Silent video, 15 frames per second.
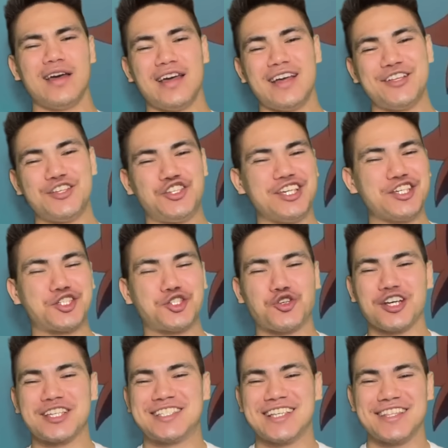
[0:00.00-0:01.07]
and she's
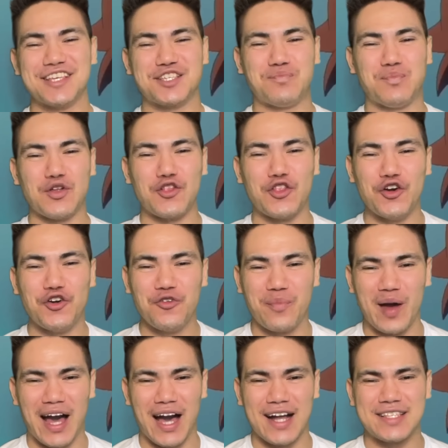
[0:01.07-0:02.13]
trusting this balloon
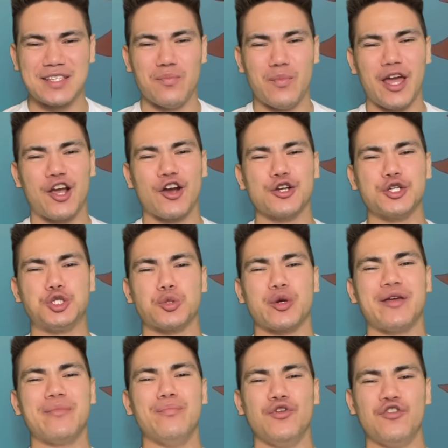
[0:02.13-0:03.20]
bag to make her
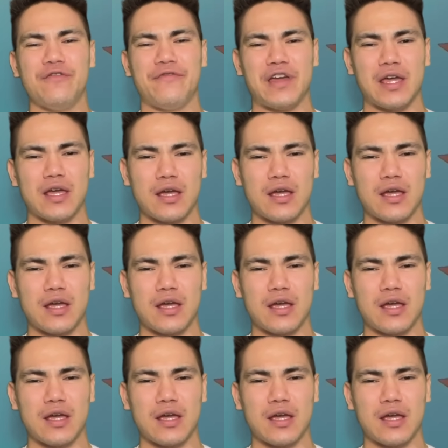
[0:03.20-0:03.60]
dream movie.